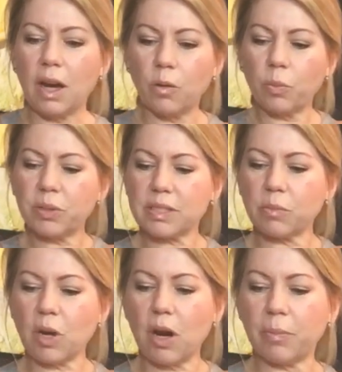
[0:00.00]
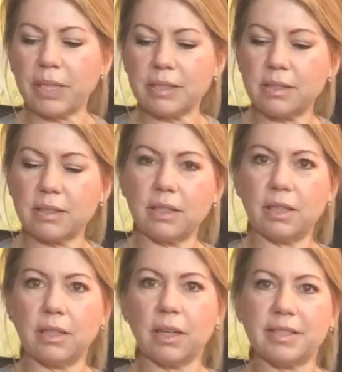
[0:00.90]
will put some comments
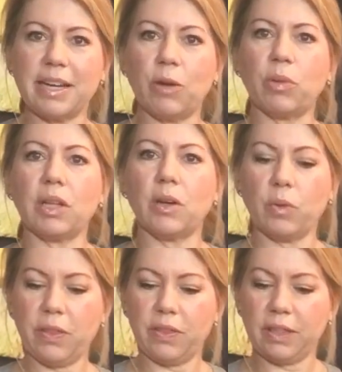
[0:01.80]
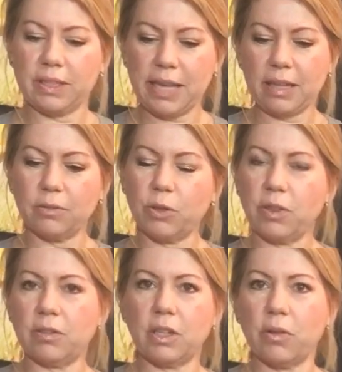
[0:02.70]
in, down below with
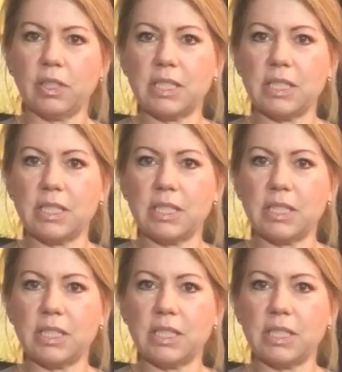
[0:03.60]
the